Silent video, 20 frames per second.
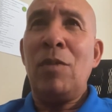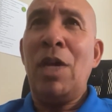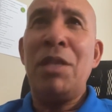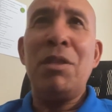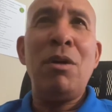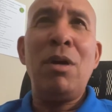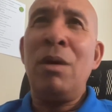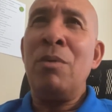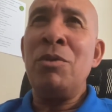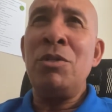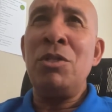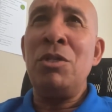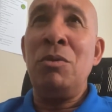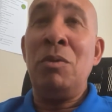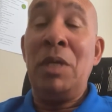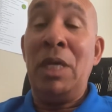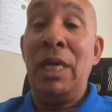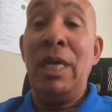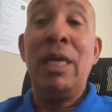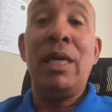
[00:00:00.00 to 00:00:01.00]
I thought it was
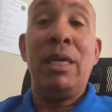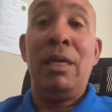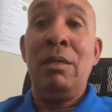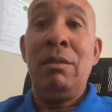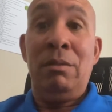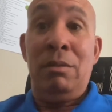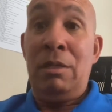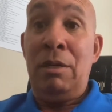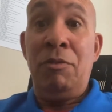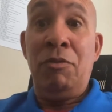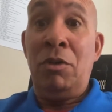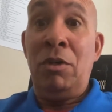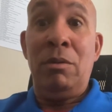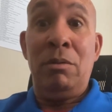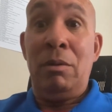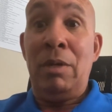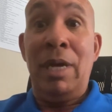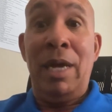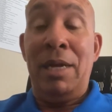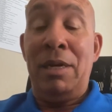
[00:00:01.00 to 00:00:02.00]
unique,
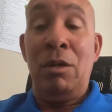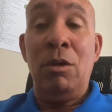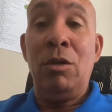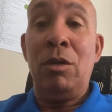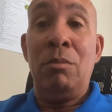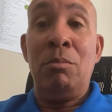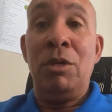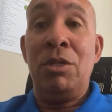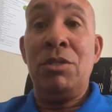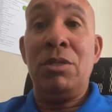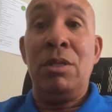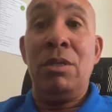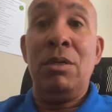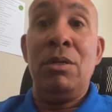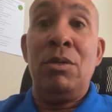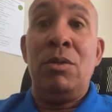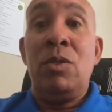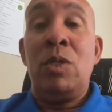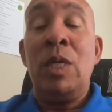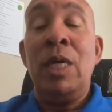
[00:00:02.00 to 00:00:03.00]
different, and I hadn't heard a bunch of
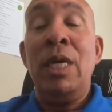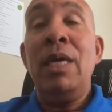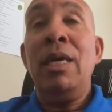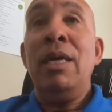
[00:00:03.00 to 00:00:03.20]
those.